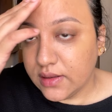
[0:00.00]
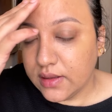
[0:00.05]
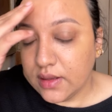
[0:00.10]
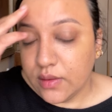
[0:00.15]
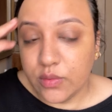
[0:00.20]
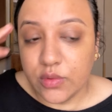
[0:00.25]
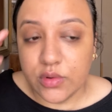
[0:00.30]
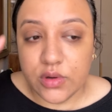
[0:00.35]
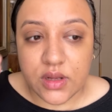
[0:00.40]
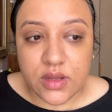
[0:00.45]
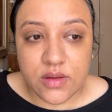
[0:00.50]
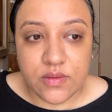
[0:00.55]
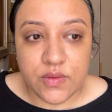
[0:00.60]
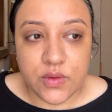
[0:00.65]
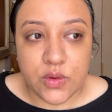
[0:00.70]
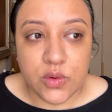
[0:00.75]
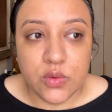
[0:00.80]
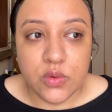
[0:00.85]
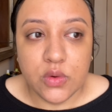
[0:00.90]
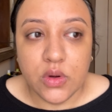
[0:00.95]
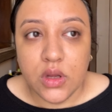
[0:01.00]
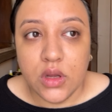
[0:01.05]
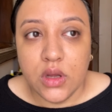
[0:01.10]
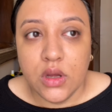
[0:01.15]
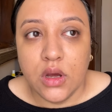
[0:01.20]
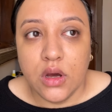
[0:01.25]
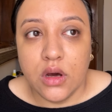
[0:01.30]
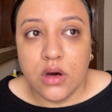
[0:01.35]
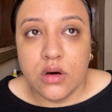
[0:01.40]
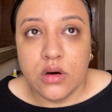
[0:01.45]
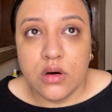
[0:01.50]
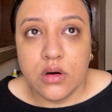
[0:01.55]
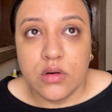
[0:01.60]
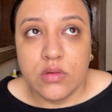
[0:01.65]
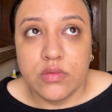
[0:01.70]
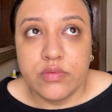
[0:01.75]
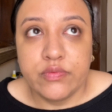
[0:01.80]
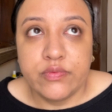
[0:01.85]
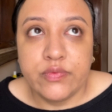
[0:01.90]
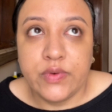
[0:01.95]
They won't give you
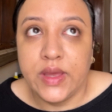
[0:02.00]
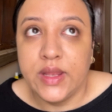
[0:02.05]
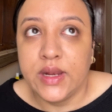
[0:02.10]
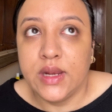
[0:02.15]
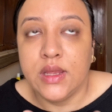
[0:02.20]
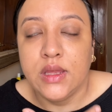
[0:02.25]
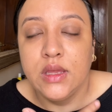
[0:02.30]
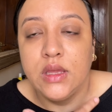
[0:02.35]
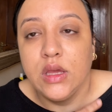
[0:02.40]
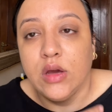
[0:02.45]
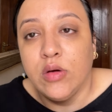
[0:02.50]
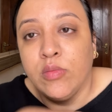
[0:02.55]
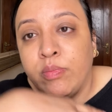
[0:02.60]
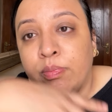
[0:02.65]
very